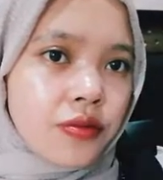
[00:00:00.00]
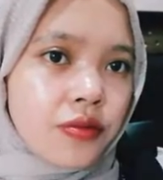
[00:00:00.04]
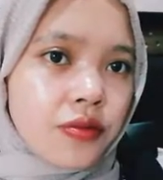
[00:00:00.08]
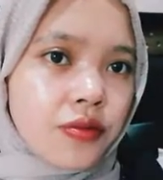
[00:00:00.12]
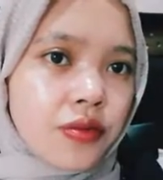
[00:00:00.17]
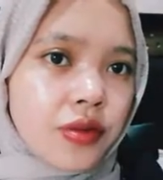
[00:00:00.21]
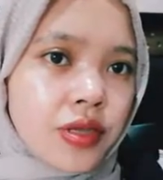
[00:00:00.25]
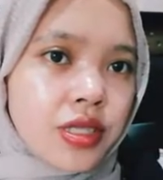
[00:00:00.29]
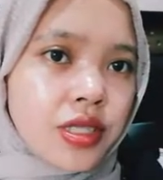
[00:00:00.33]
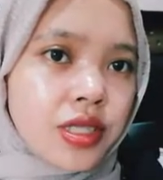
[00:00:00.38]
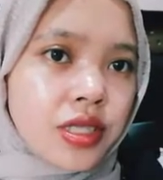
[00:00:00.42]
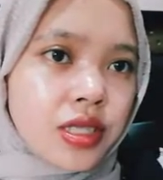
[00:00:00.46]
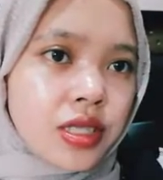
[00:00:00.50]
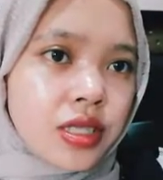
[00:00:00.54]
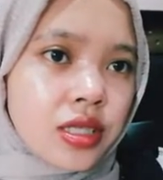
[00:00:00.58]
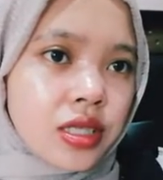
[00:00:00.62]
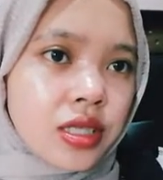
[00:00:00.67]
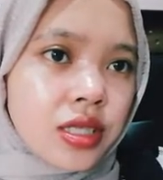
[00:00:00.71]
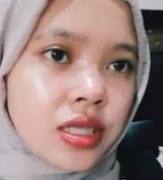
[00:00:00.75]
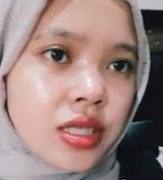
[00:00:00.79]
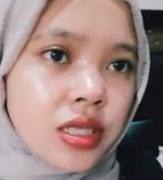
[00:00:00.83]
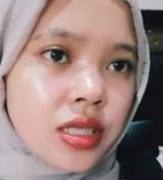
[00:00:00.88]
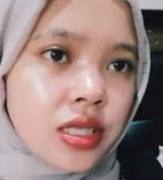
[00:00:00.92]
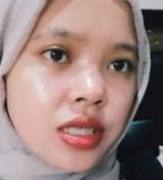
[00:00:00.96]
which
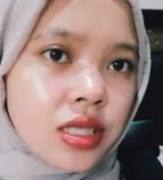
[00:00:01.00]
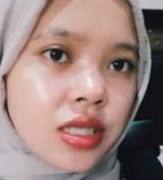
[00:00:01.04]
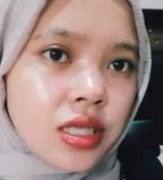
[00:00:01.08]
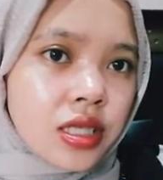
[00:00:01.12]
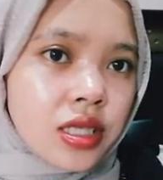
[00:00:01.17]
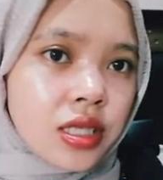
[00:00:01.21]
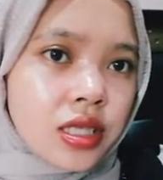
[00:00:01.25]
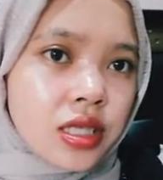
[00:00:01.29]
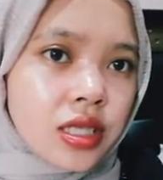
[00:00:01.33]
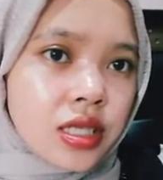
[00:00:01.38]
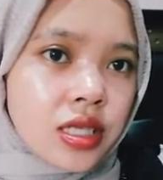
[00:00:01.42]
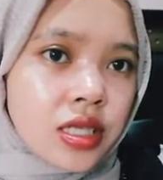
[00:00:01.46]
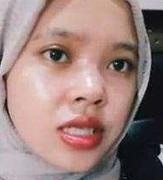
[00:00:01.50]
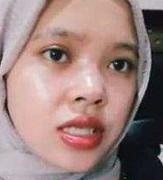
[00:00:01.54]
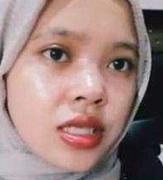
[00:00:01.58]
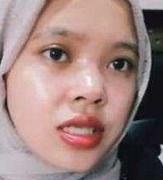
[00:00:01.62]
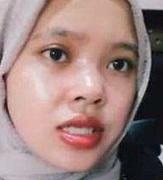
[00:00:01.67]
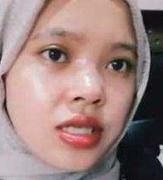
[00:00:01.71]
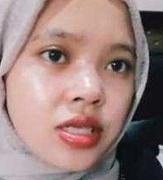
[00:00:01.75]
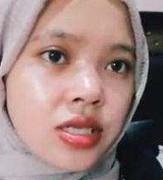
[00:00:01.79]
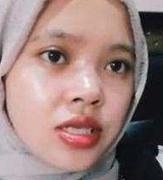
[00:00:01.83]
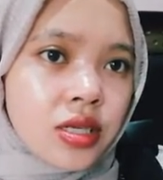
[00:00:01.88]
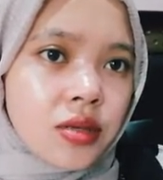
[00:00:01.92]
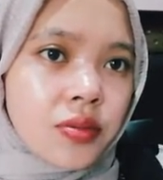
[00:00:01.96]
the
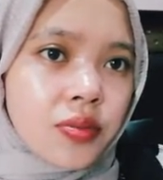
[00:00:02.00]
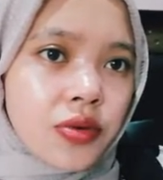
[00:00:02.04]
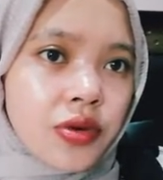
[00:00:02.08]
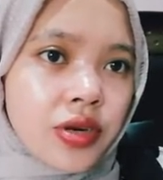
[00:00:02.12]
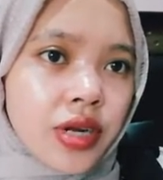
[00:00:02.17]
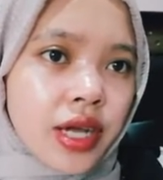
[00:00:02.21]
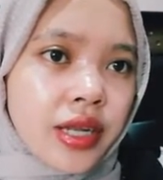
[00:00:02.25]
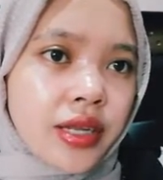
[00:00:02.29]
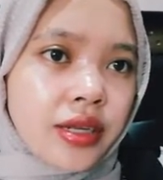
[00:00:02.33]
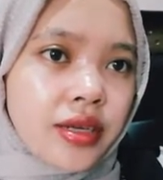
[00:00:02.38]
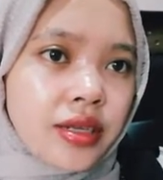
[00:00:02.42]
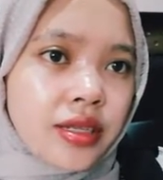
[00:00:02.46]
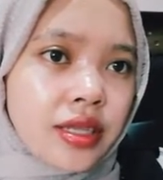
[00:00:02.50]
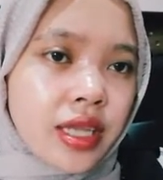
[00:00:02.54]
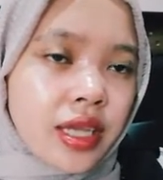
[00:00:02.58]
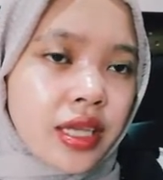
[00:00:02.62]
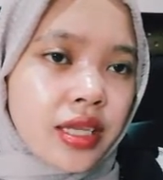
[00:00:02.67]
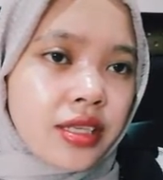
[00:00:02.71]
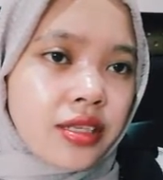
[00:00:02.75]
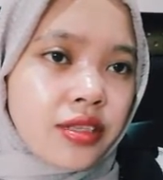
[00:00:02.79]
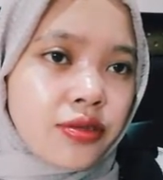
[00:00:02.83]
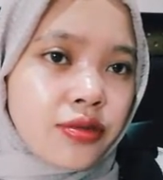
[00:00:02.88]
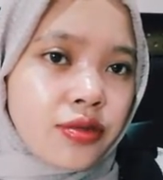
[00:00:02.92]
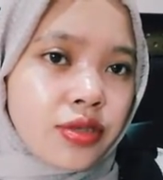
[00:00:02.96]
shipper
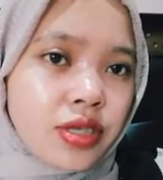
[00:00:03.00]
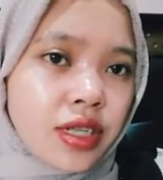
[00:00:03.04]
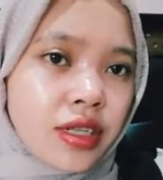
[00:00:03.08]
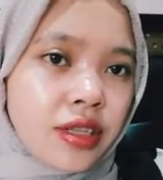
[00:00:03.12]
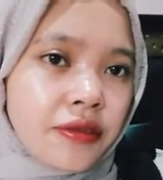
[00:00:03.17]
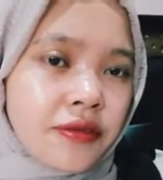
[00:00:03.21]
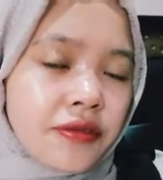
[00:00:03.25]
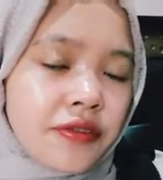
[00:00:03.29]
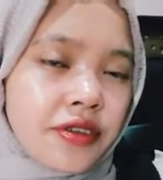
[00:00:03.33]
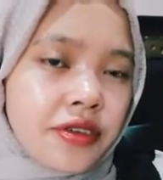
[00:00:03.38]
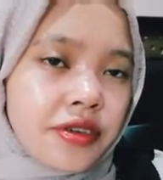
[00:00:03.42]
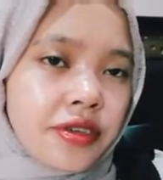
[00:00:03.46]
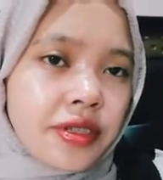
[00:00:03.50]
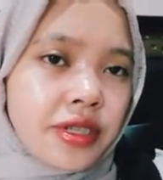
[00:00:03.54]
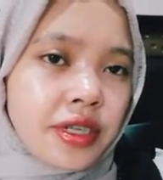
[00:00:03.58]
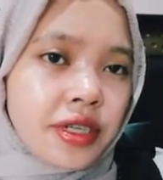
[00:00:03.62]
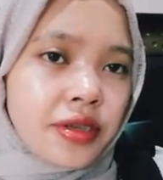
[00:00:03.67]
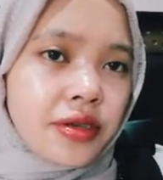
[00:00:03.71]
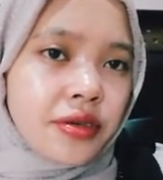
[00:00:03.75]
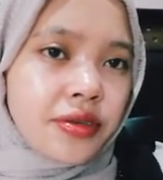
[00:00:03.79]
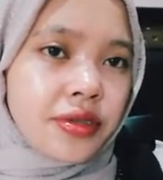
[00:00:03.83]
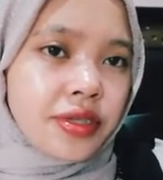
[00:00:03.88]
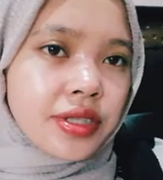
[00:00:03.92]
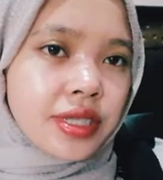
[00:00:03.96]
undertakes to deliver the
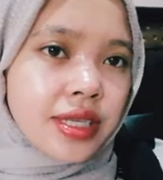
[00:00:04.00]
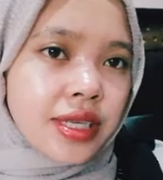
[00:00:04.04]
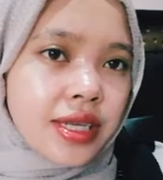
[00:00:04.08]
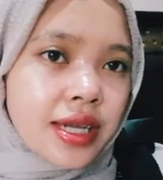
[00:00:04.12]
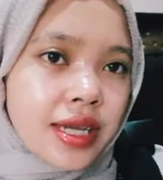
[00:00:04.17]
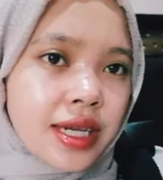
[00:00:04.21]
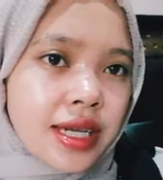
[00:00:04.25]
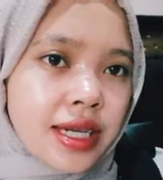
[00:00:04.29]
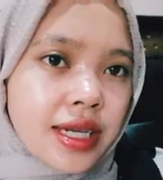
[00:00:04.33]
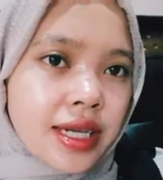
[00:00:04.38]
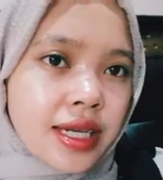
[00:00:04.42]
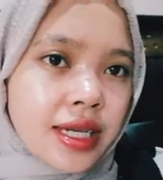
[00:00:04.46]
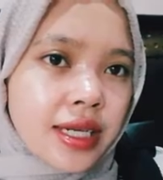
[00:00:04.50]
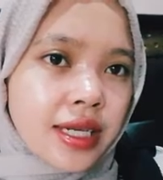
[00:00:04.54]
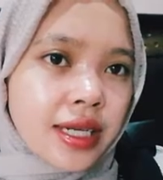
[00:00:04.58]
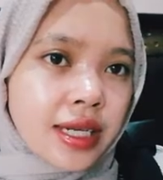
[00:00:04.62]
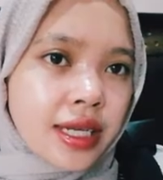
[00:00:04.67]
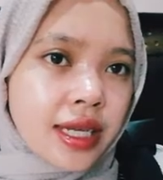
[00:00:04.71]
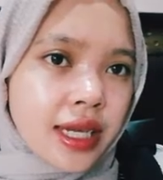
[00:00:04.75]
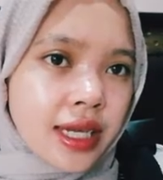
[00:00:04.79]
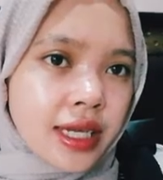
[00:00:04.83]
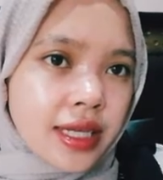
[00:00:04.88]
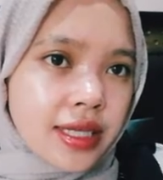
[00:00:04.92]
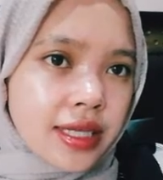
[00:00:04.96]
goods
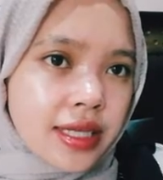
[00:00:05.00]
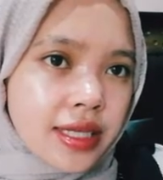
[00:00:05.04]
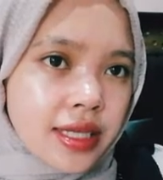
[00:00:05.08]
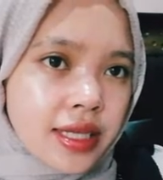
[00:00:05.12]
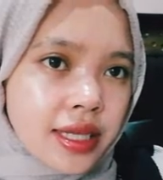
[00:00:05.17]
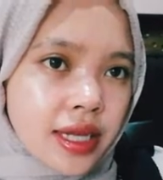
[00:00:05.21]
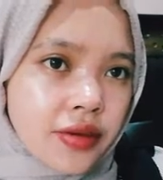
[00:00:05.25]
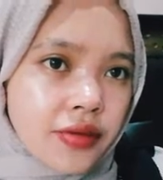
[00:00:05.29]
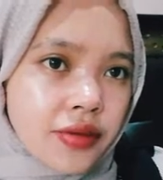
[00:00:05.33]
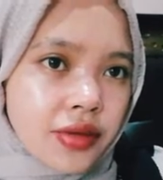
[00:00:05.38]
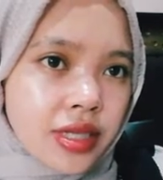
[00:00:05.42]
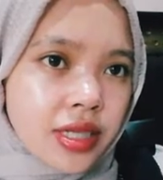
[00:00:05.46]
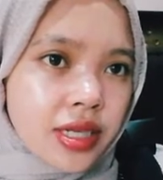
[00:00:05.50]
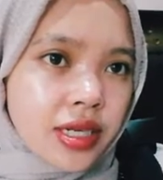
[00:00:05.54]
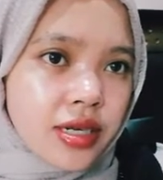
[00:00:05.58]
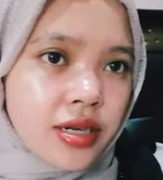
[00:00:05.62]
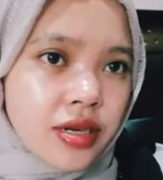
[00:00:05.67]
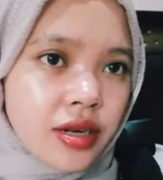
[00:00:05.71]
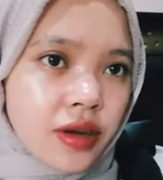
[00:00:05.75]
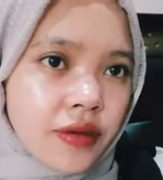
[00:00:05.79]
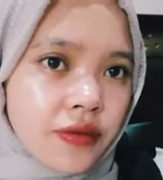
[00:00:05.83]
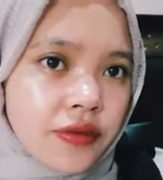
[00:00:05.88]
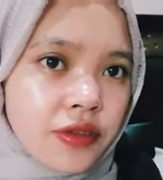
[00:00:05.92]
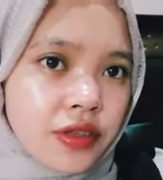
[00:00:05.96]
against the return
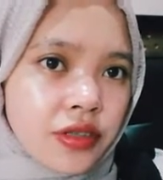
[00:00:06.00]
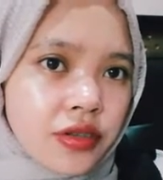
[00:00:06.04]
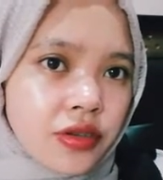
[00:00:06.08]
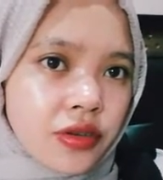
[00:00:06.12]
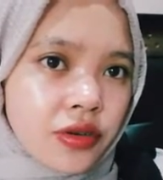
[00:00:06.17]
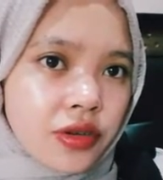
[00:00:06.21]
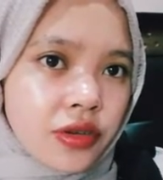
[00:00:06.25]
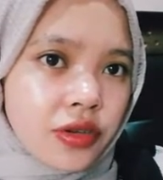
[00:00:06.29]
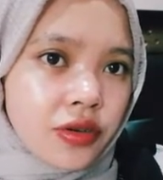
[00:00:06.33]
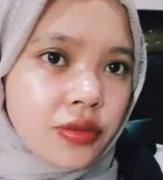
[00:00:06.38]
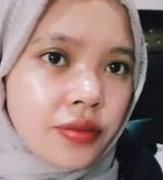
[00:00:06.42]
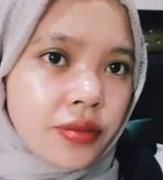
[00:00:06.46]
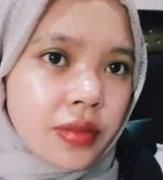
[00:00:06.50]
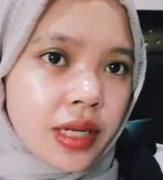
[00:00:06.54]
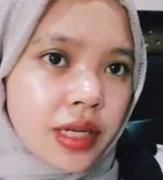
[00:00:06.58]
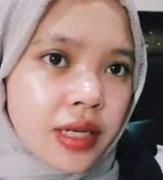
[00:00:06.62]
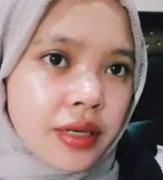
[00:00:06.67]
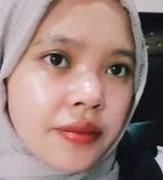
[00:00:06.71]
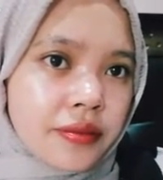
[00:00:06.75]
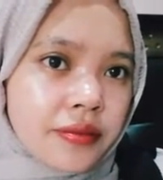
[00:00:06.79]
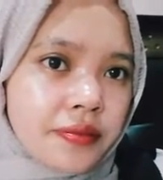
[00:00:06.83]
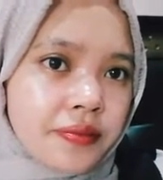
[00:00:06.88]
of the document.